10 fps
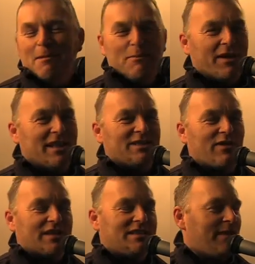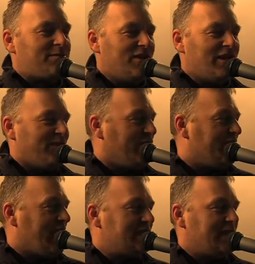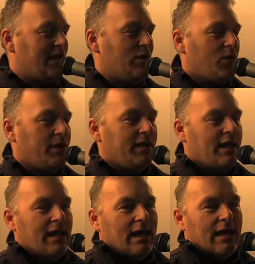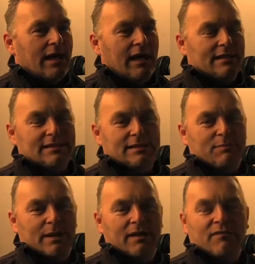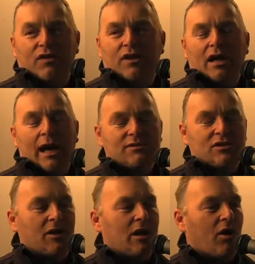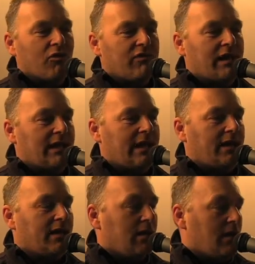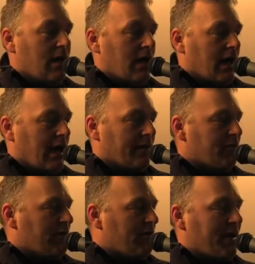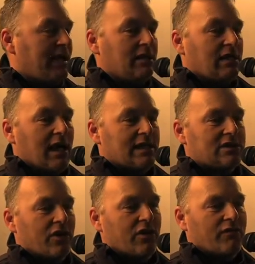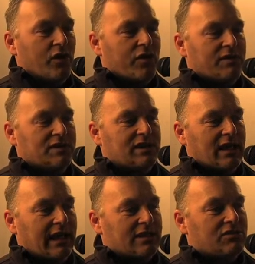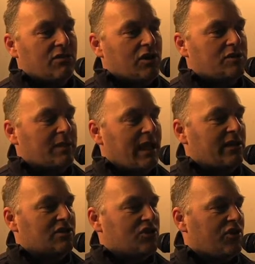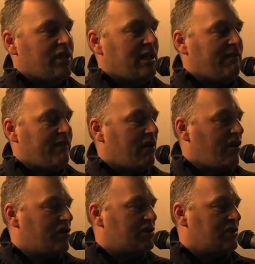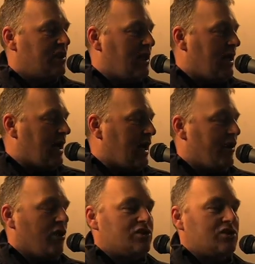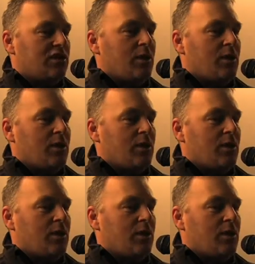But it's, it's absolutely fantastic, you know, and it's been an absolutely unreal year. And we have a big task now in front of us against Crossmaglen on Sunday. They've never lost an Ulster